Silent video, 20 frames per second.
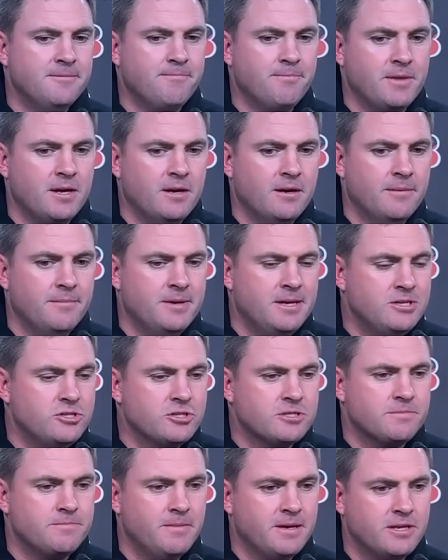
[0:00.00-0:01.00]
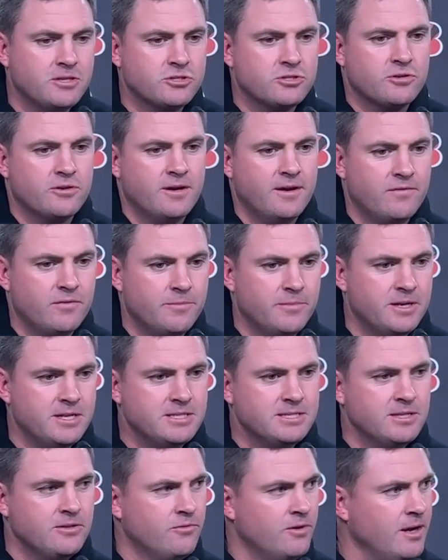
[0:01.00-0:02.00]
Um, it's just making sure
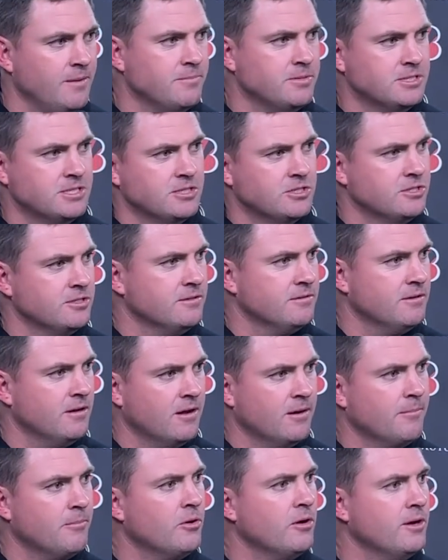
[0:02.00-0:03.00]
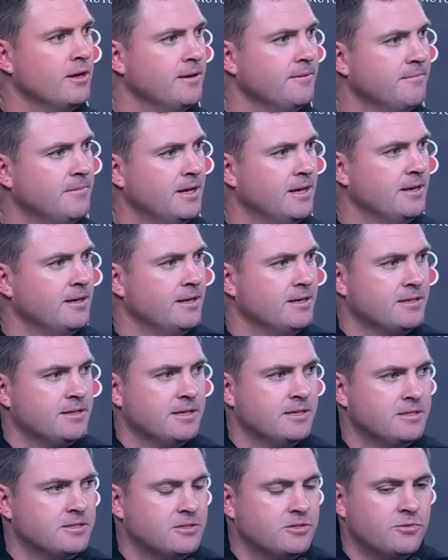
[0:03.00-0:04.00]
everybody's in the right position on a play and, and
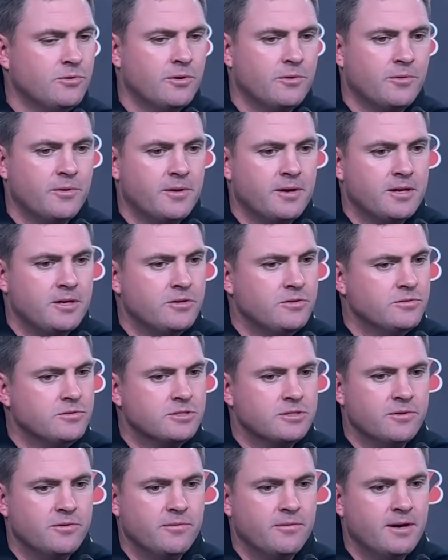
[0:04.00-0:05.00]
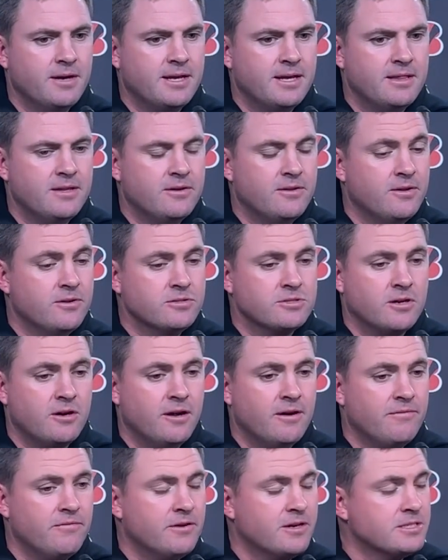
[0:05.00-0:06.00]
getting to do what we want to do. So, again, there, there's a
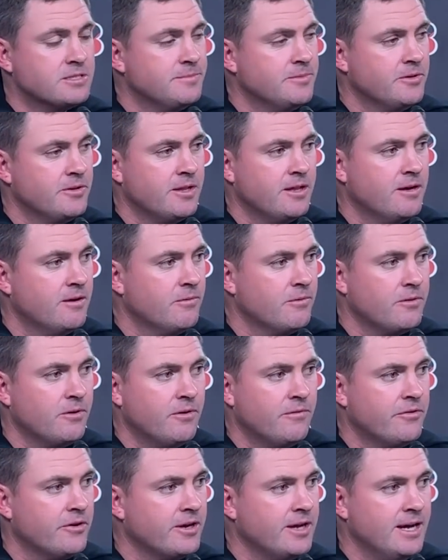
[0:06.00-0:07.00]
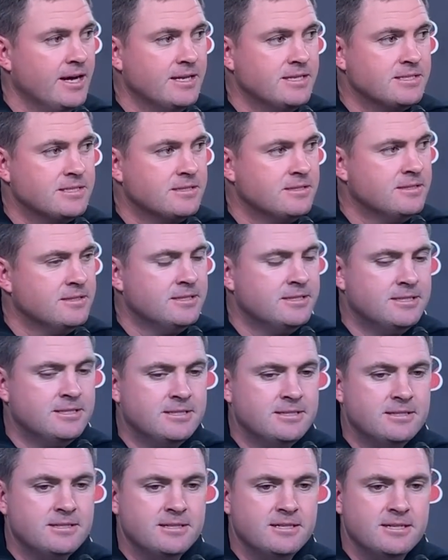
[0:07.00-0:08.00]
lot of flexibility there with all of our guys.
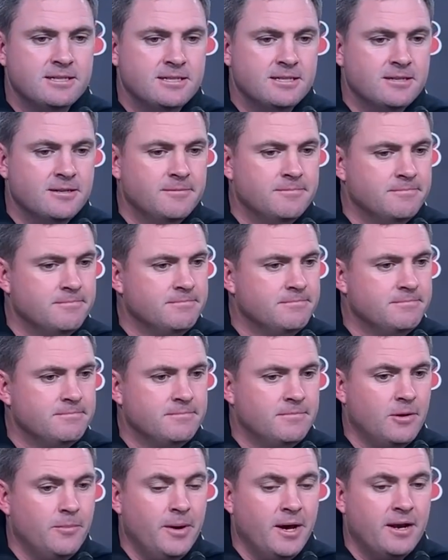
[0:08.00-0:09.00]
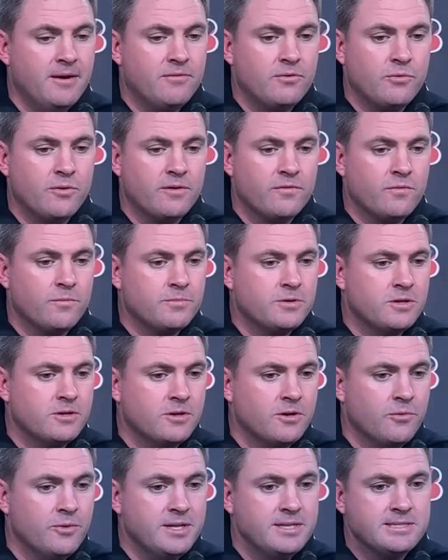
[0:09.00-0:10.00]
Um, about every one of them could
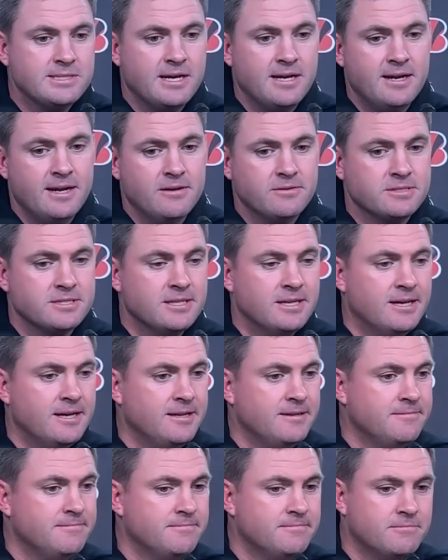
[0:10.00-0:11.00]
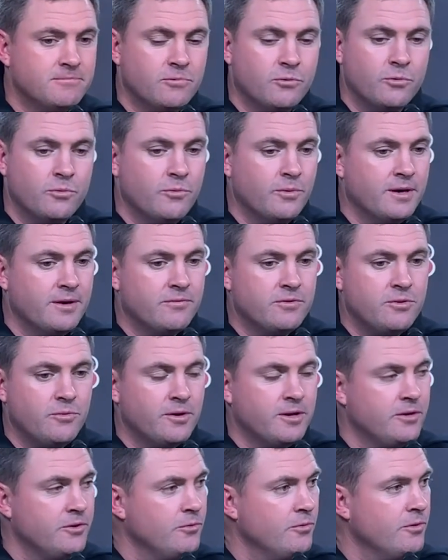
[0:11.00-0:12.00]
go inside, outside, whatever you
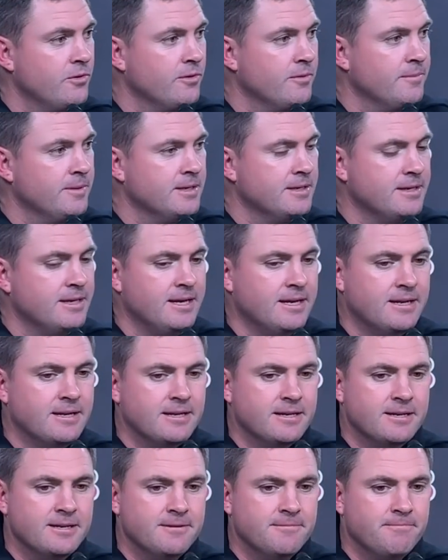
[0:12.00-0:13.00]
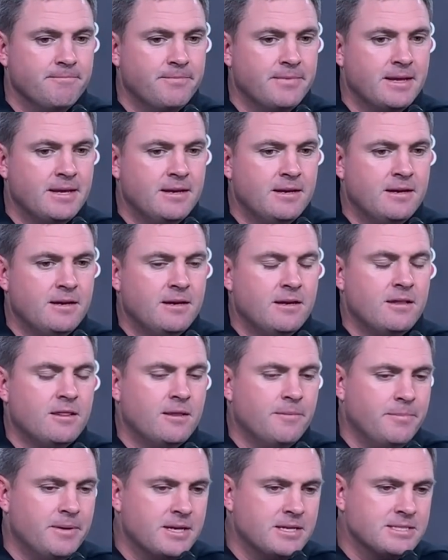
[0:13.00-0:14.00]
want to do with them. And, and uh,
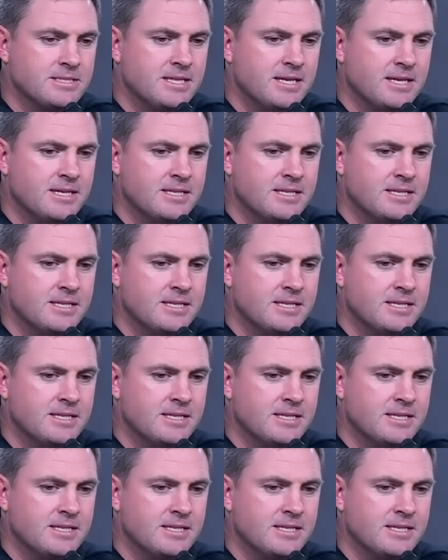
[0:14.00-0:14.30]
the biggest thing